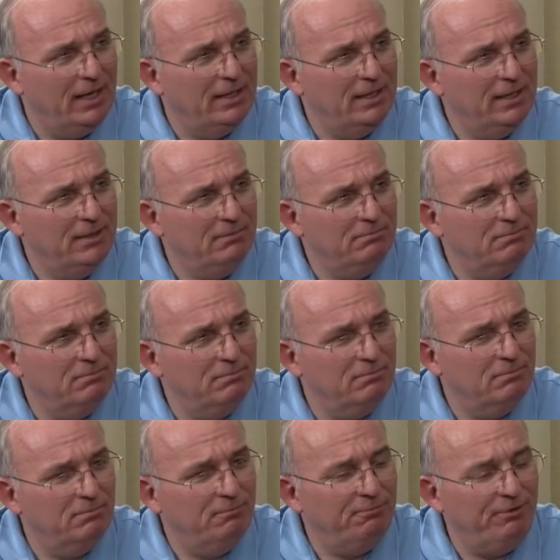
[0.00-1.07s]
And he
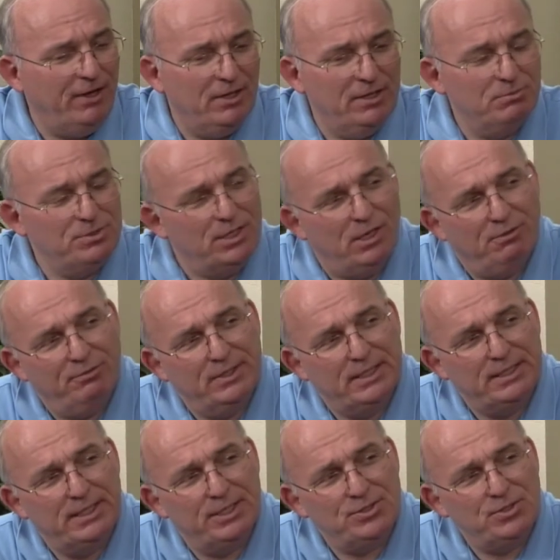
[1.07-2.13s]
found
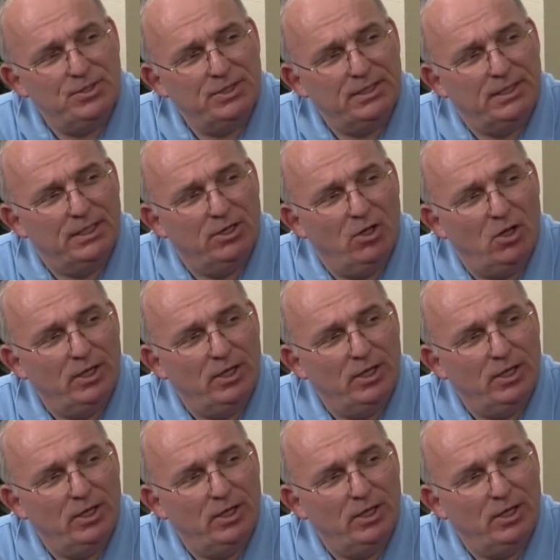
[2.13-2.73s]
himself in the desert,